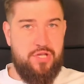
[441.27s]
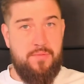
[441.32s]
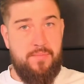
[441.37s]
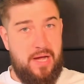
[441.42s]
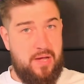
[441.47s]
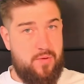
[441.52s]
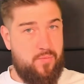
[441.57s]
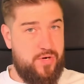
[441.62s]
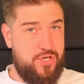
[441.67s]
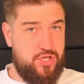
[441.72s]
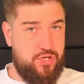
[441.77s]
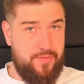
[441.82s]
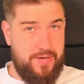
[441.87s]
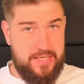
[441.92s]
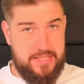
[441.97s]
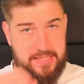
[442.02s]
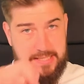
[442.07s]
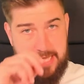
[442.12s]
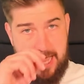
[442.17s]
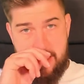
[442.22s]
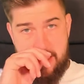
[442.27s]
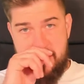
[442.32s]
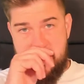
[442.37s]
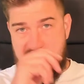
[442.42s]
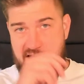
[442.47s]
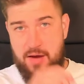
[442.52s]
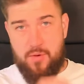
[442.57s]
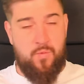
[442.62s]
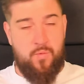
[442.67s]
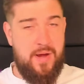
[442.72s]
you might wish to extend
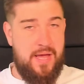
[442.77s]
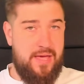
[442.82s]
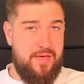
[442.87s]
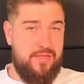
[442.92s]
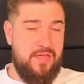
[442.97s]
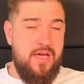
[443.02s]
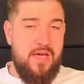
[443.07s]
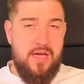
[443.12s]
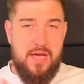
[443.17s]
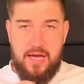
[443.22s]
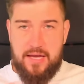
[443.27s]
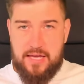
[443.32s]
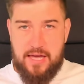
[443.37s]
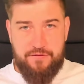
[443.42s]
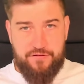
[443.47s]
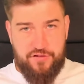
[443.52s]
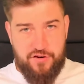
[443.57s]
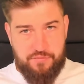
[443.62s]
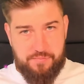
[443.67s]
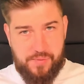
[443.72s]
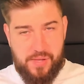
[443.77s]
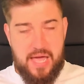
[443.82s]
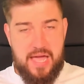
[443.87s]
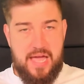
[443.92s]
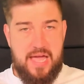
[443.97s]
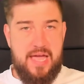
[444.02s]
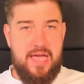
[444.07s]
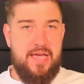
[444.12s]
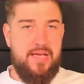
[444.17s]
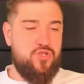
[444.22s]
that with a Gift of
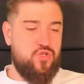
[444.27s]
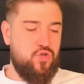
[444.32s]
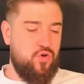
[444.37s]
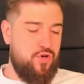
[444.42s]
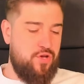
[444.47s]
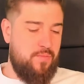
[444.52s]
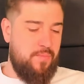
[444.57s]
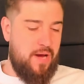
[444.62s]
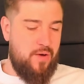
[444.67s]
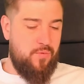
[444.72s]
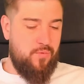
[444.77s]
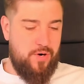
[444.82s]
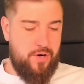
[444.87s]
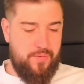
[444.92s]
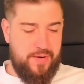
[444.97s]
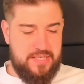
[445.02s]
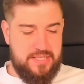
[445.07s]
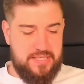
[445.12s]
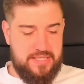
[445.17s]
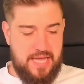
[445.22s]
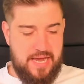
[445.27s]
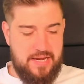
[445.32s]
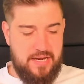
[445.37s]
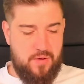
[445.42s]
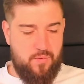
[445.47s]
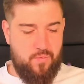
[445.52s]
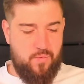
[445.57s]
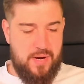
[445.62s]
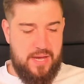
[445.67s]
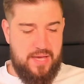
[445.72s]
Plagues, or you might want to extend
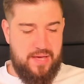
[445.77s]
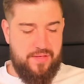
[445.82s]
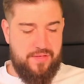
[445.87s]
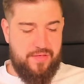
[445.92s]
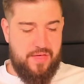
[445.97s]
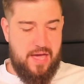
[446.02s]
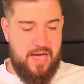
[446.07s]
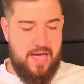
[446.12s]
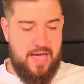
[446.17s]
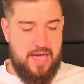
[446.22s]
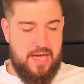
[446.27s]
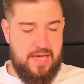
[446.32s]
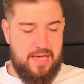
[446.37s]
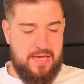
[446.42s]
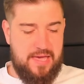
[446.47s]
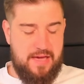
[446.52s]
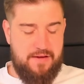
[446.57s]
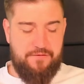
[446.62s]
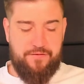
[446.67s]
it with a